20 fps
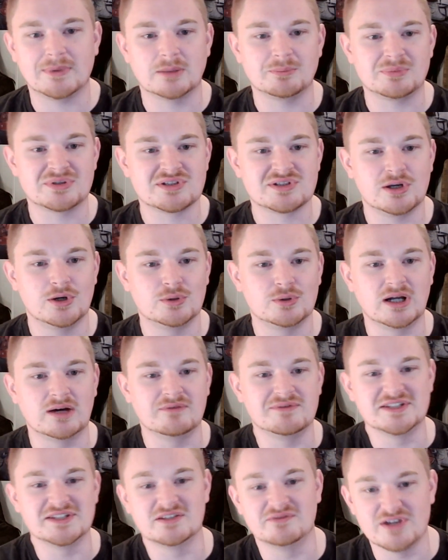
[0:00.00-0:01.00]
episode
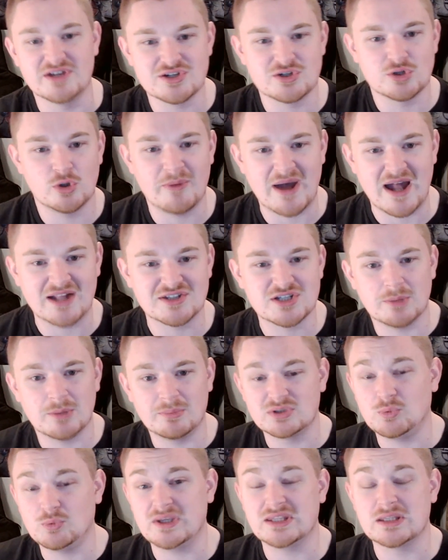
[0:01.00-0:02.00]
of the divisional matchup
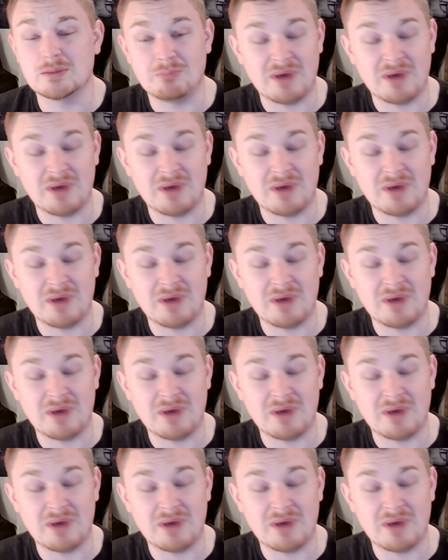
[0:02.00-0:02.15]
between the